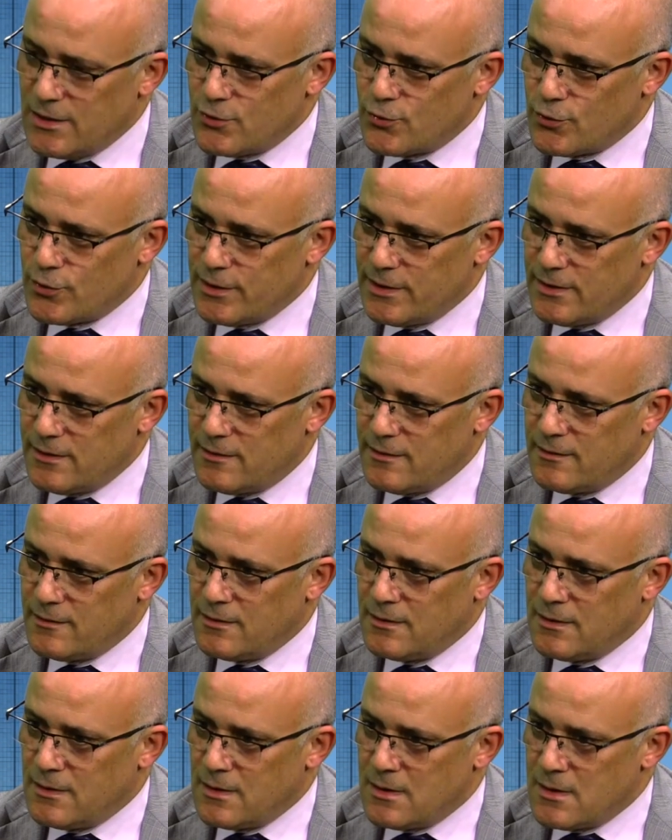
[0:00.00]
joined
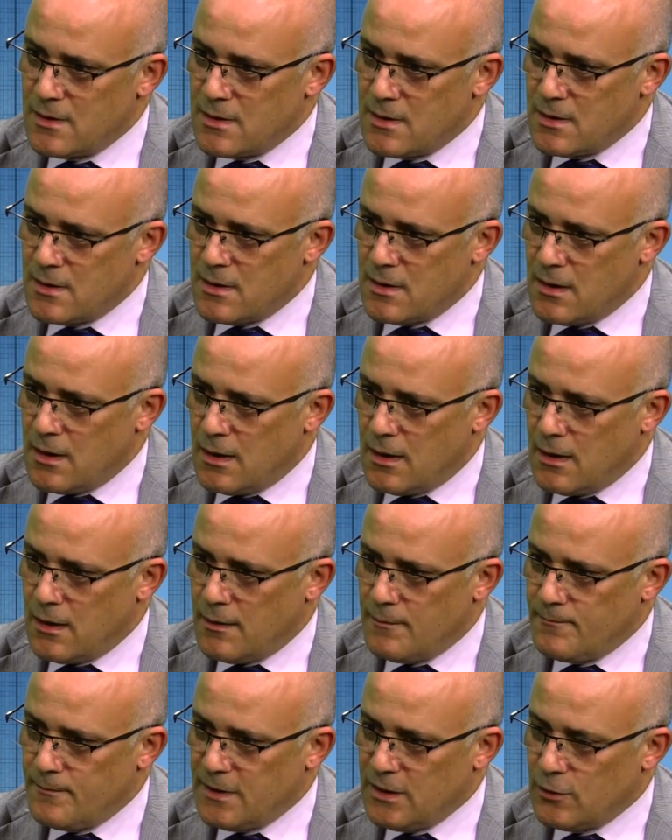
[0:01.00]

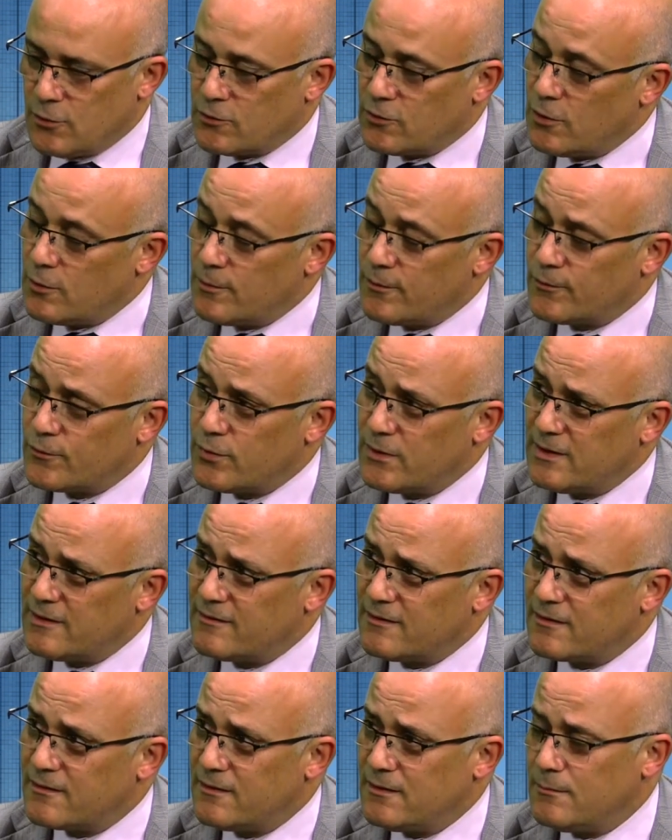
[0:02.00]
um, in October of
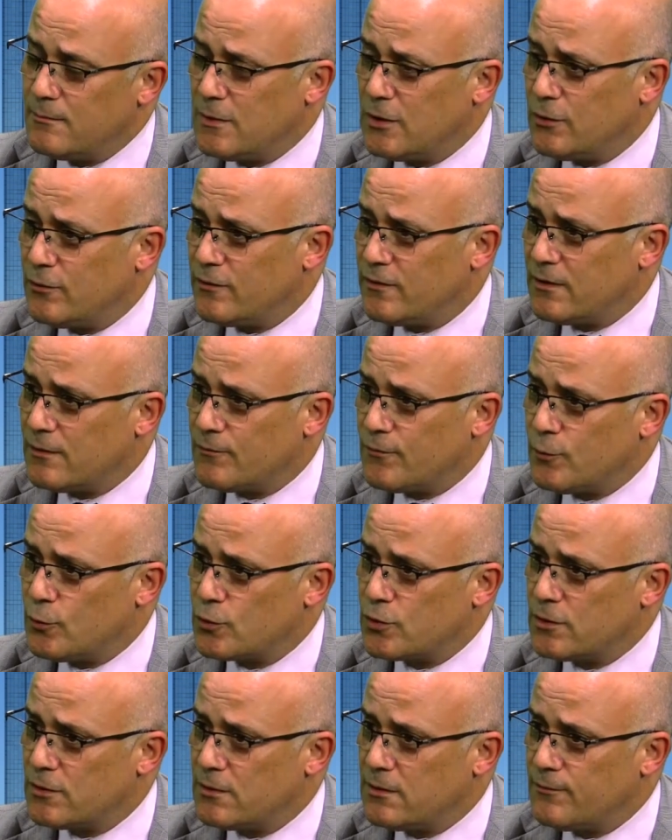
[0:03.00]
2016, MOSI,
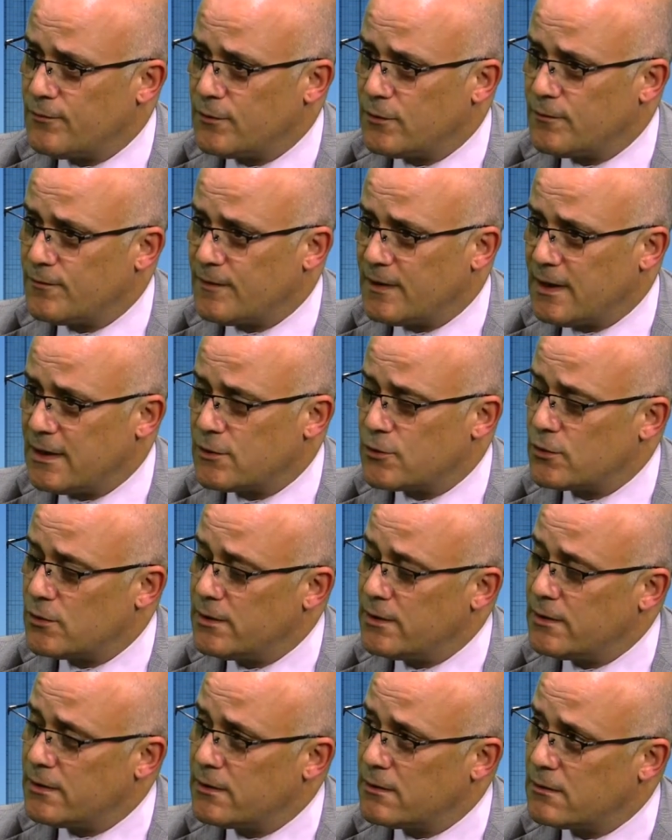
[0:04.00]
unfortunately for the financial
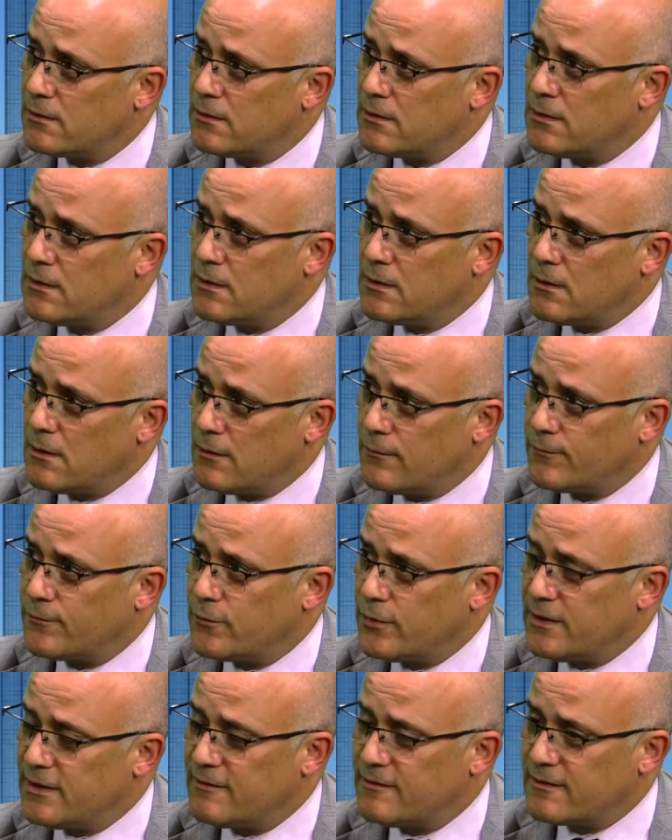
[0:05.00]
year of
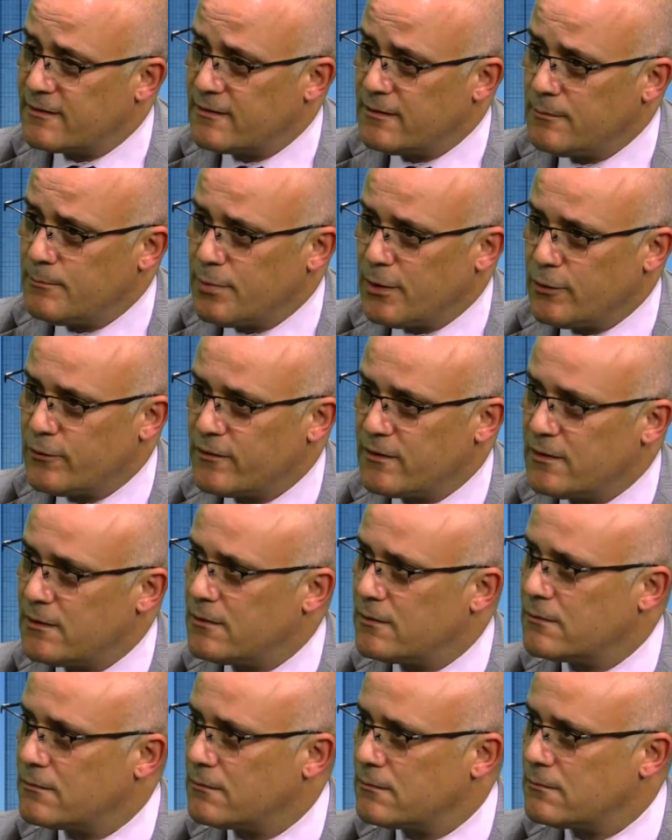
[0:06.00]
2016, posted
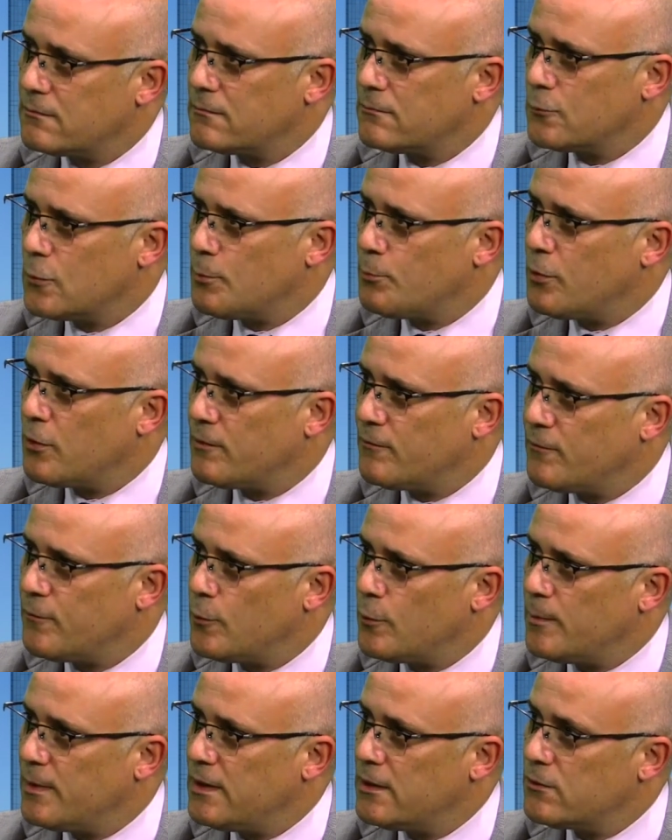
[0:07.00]
a
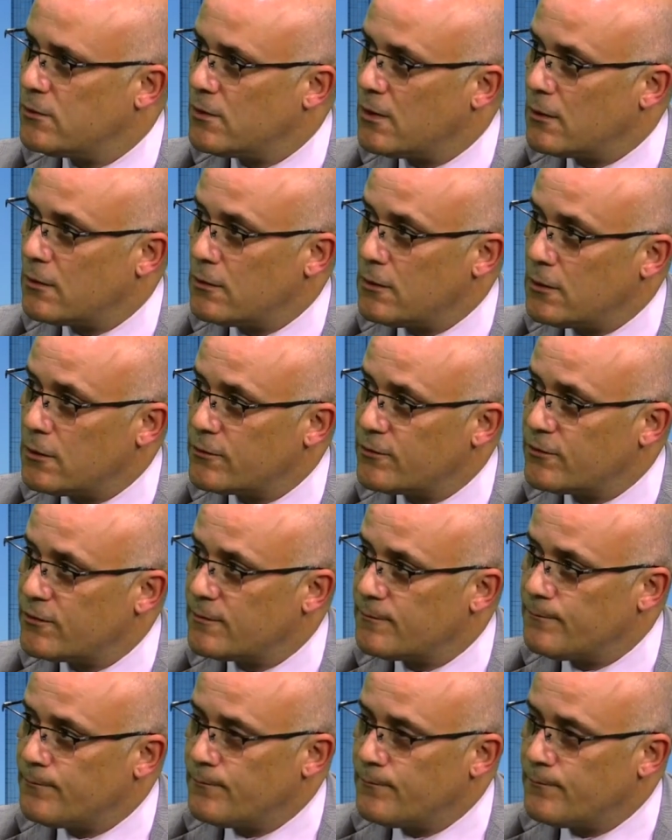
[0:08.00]
$1.4 million loss.